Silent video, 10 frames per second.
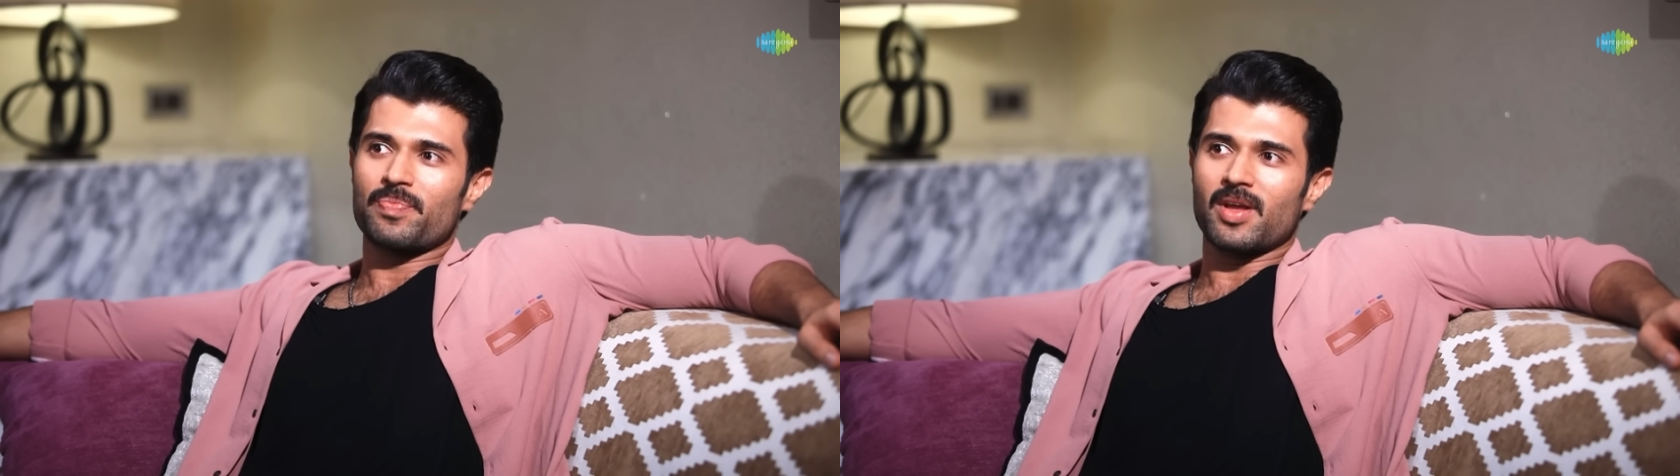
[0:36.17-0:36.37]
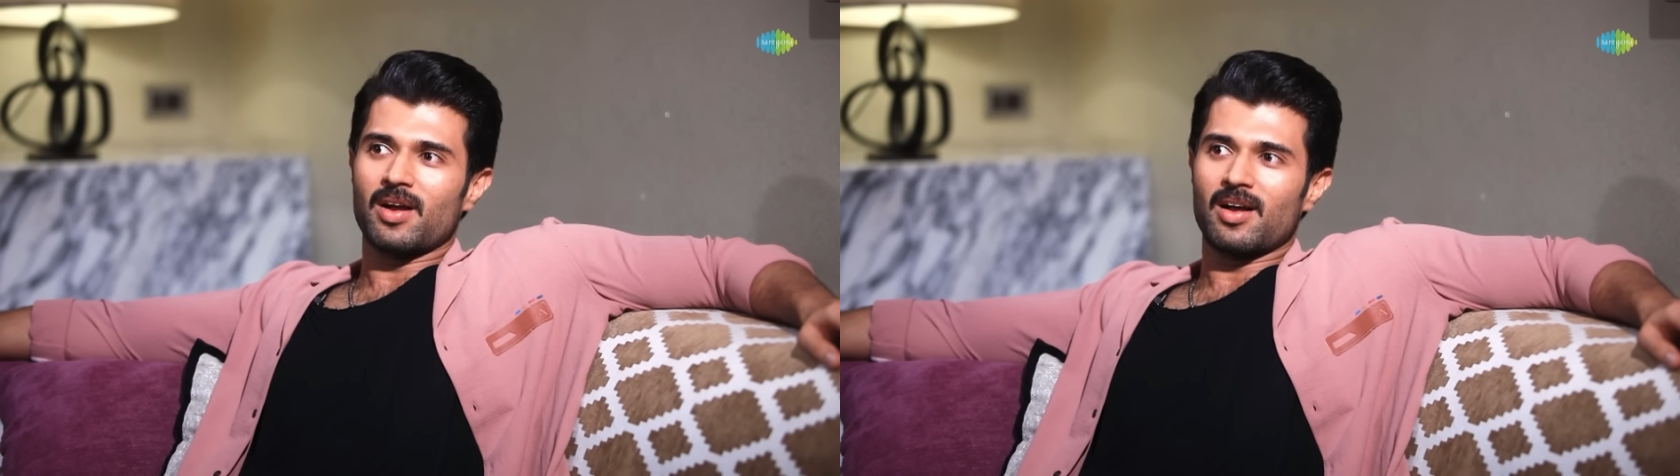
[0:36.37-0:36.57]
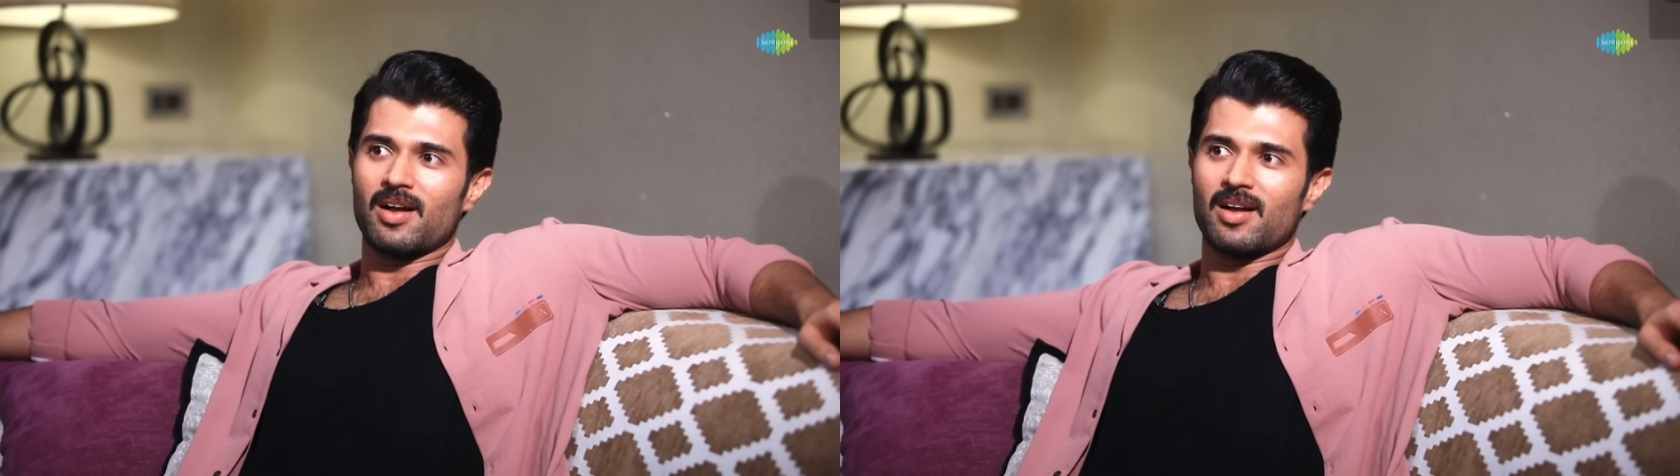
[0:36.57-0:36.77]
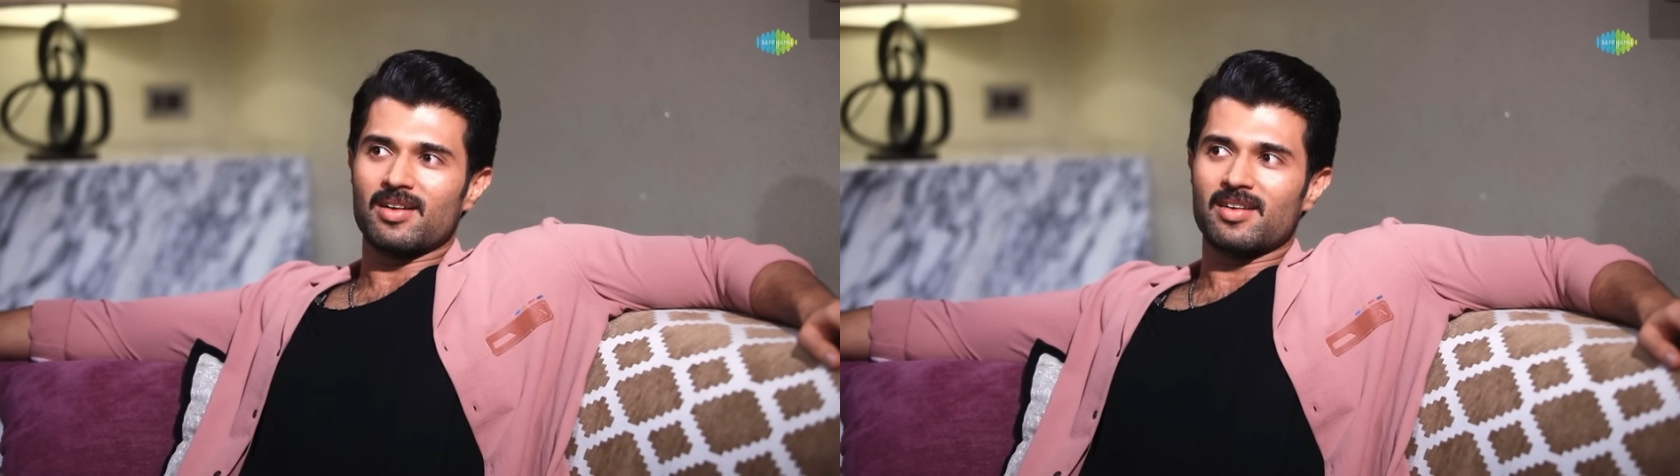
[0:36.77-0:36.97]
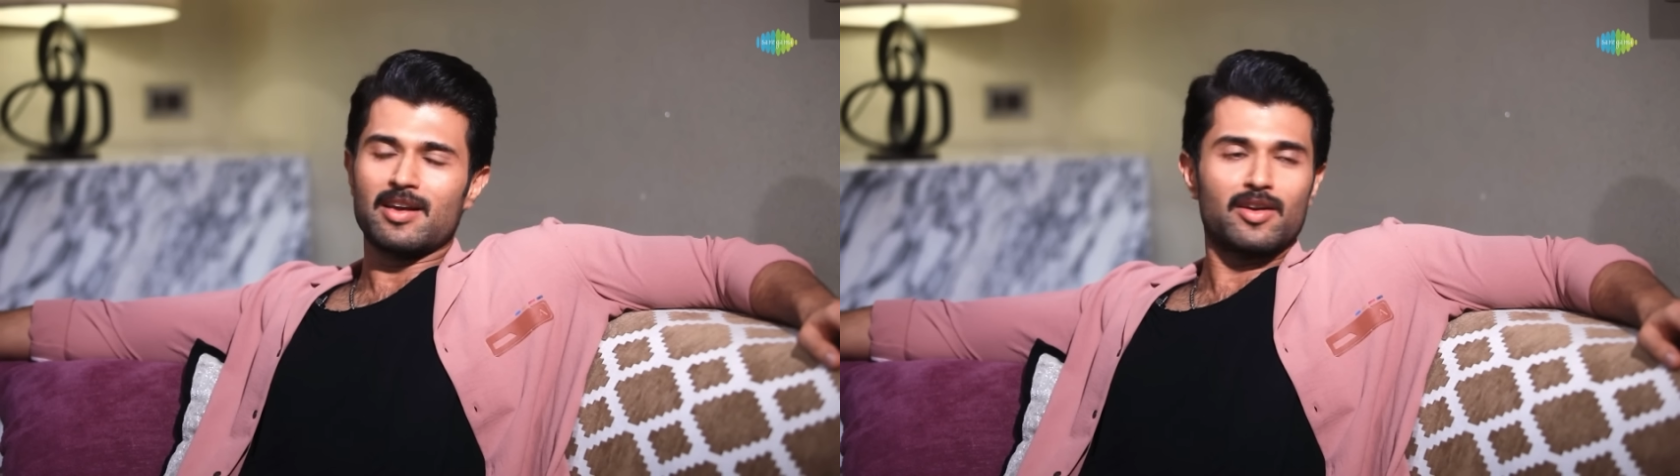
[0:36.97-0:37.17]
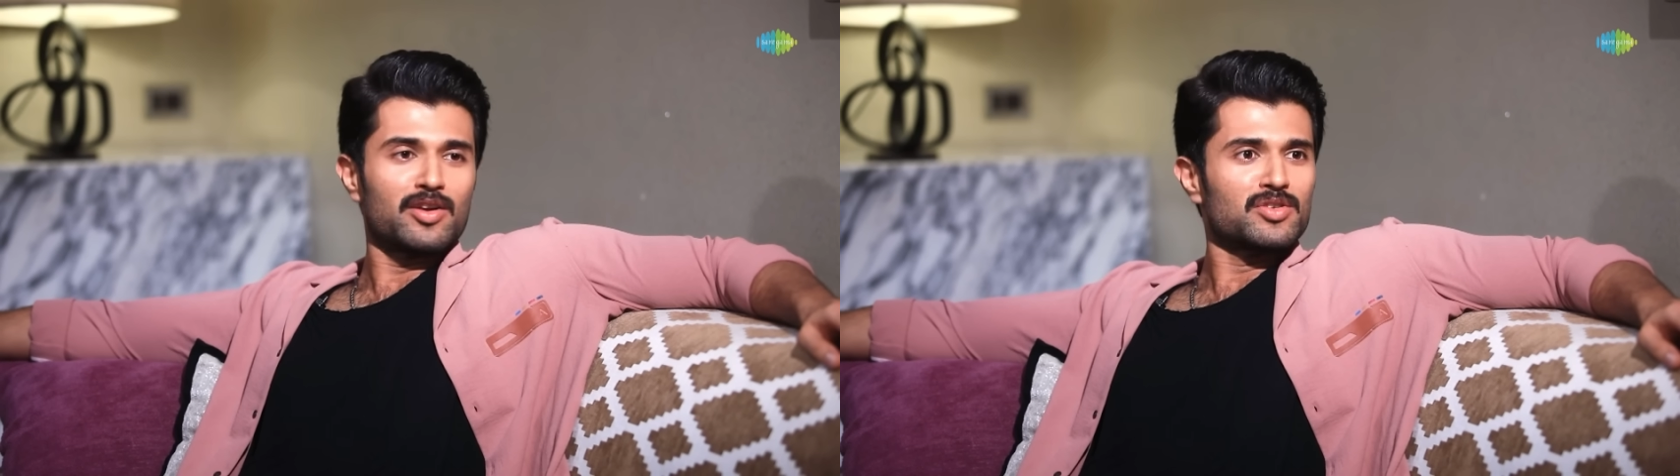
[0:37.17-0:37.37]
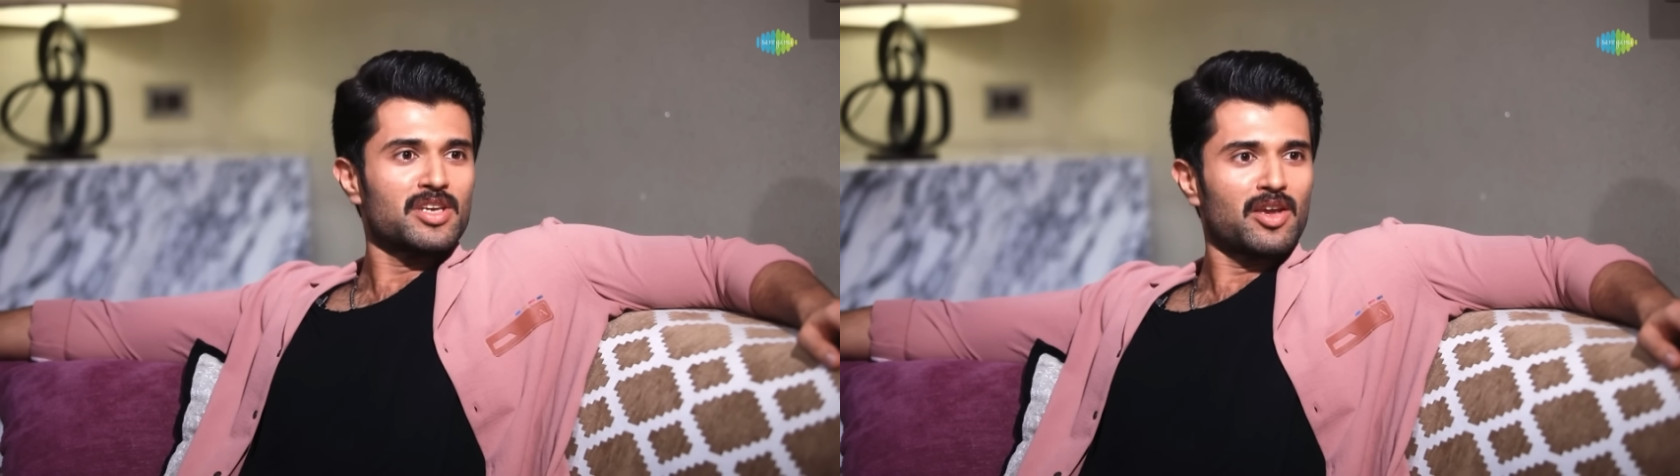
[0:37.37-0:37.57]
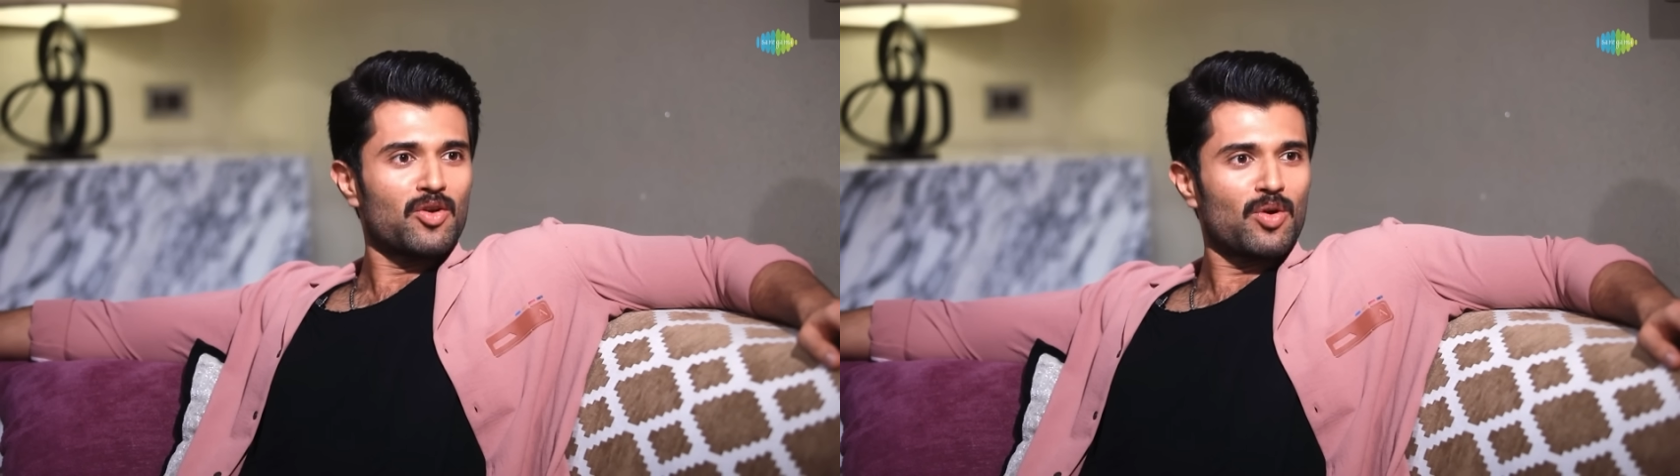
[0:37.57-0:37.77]

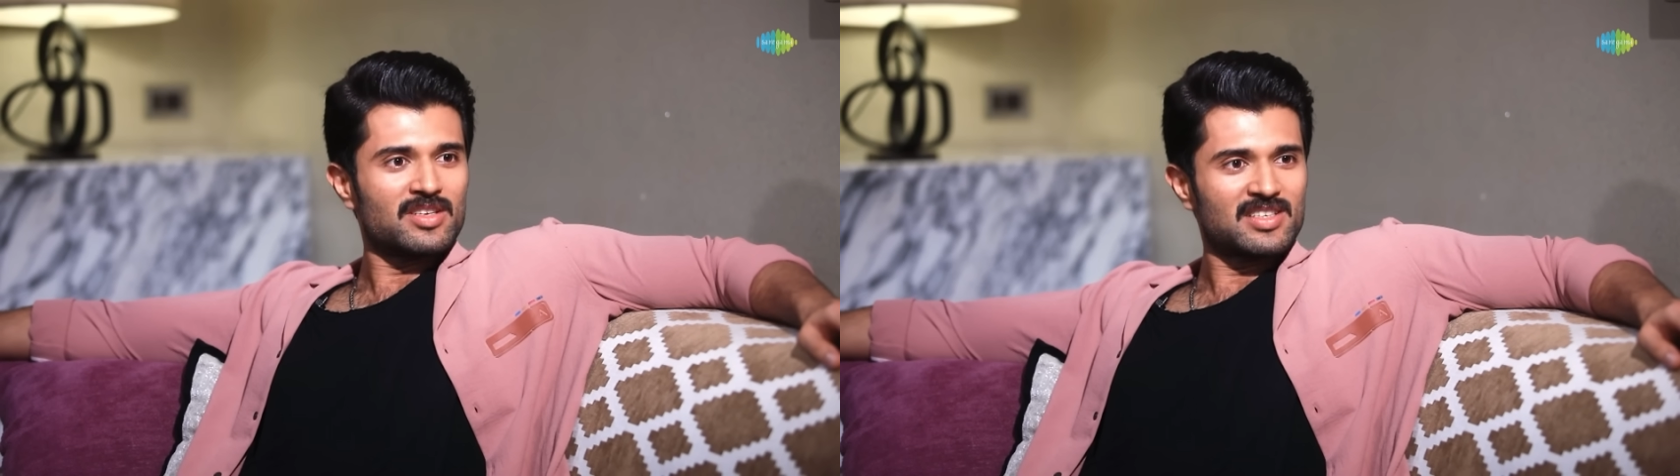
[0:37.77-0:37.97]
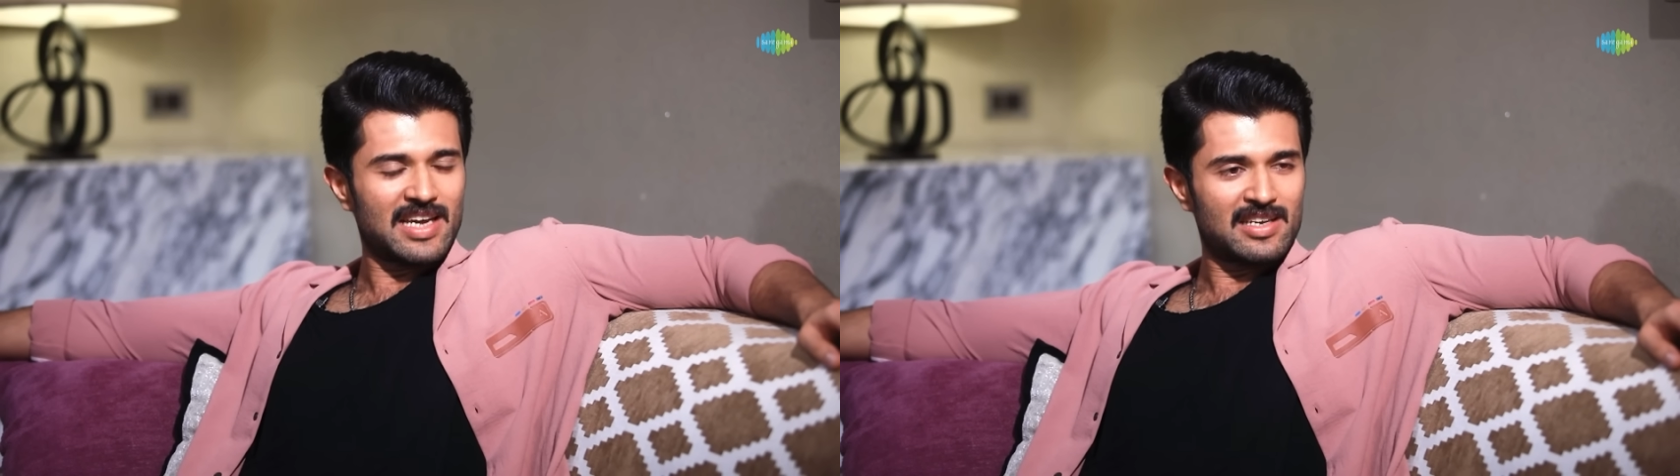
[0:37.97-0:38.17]
on stage